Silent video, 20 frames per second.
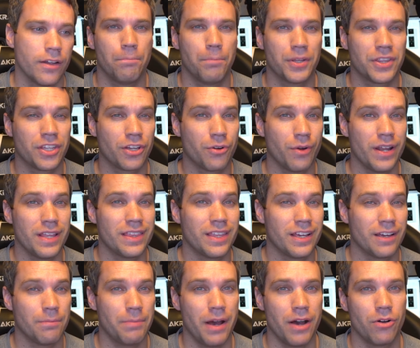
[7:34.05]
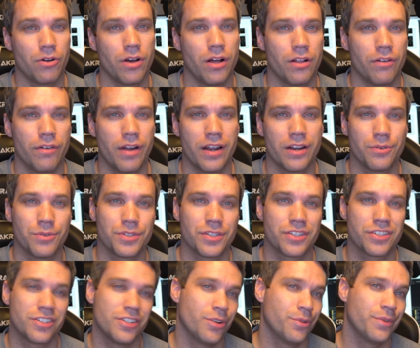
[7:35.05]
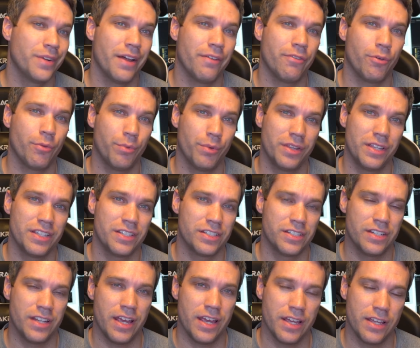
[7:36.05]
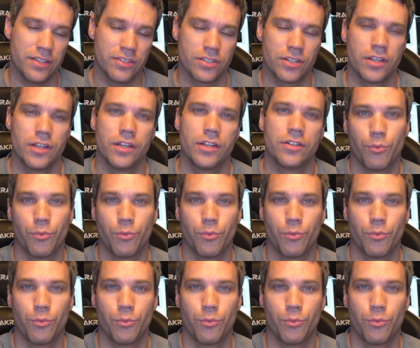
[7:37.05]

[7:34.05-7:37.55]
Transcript: But the great thing about Colorado is the snow never really stays.